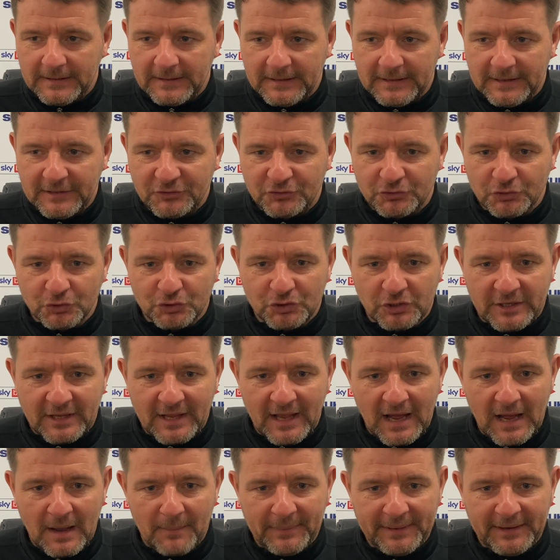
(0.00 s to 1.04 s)
he's such a
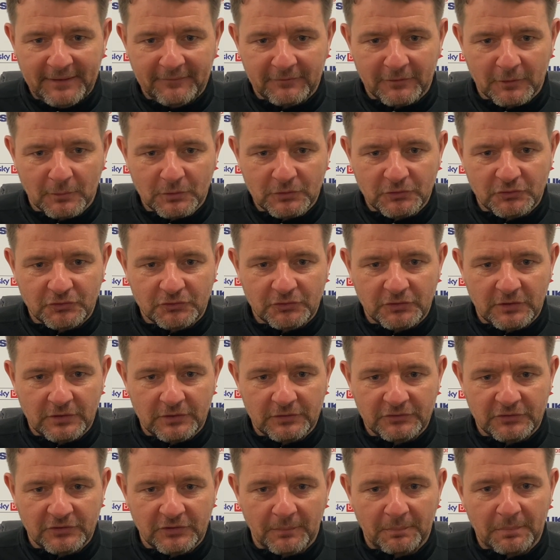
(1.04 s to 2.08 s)
calm and influence to,
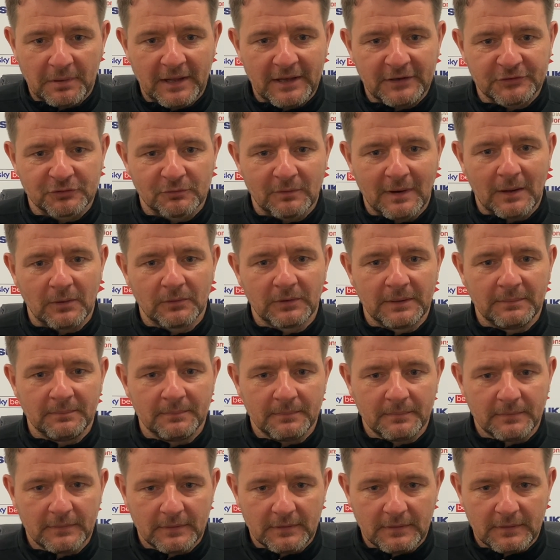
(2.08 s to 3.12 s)
to the players around him,
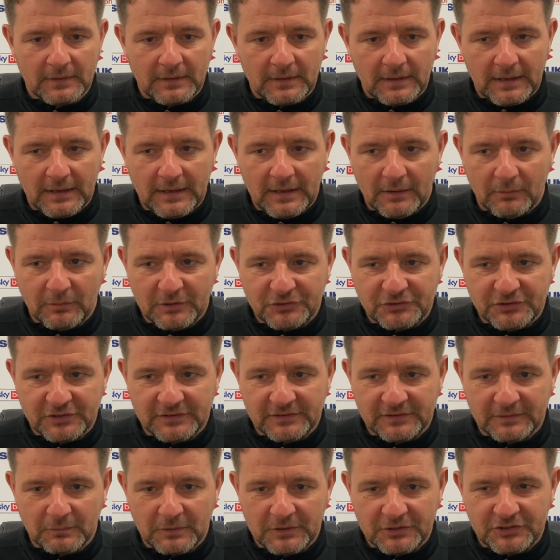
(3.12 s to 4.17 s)
which
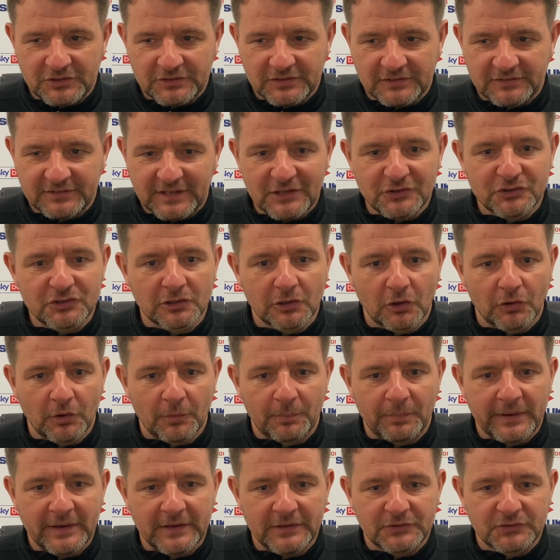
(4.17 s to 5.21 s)
is which is essential on the
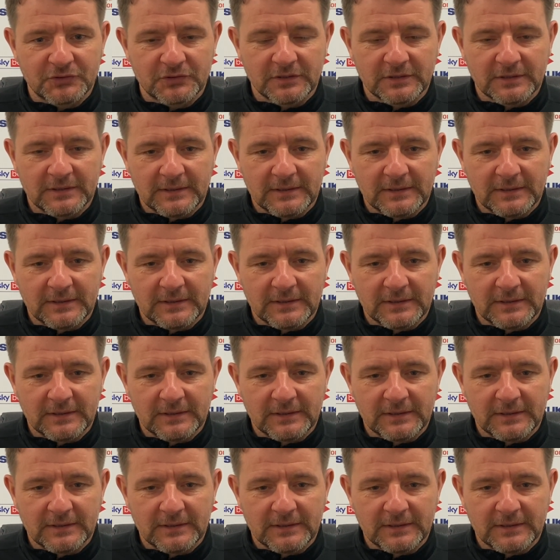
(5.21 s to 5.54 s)
pitch